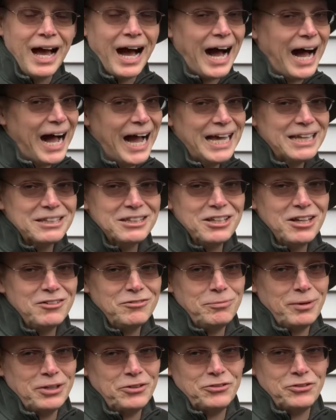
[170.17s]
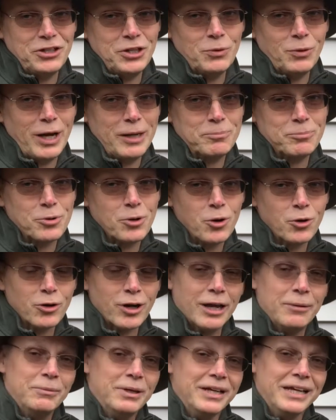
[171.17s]
I love my citywide
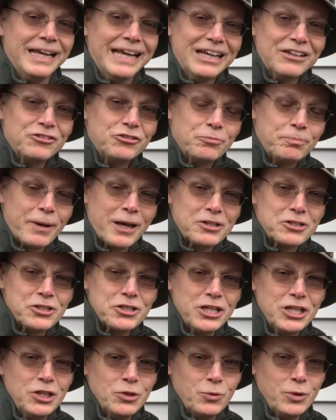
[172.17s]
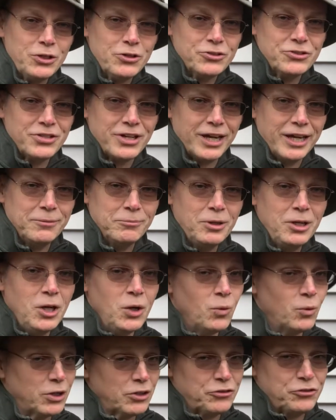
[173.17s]
program, especially in the wintertime
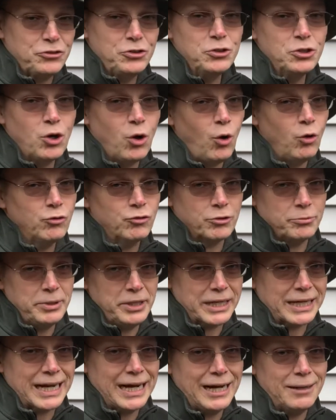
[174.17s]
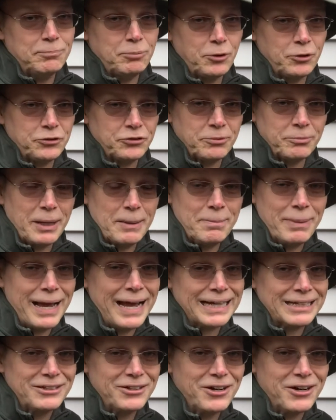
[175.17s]
when it's too cold for me to compost in my
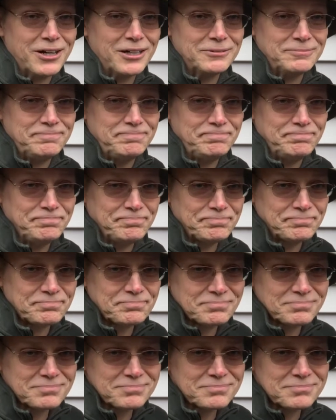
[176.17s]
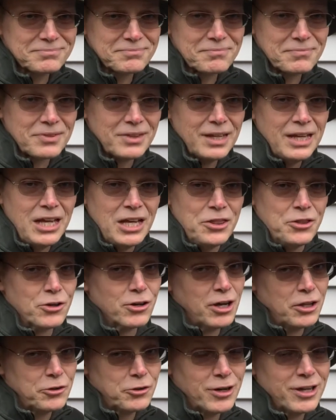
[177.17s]
backyard. There are
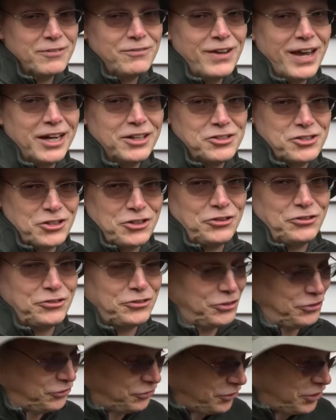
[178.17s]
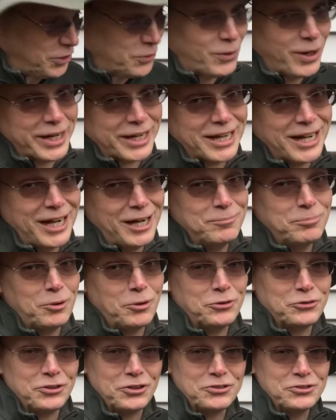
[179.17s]
other advantages to citywide
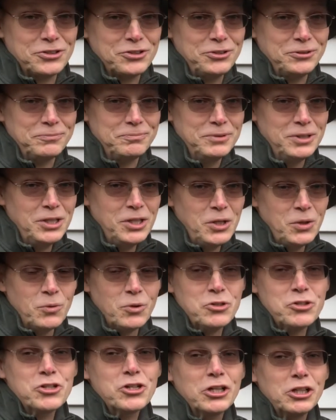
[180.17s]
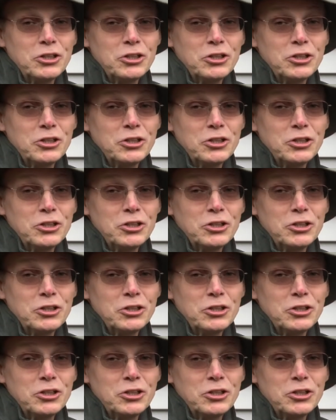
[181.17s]
composting too, which you're gonna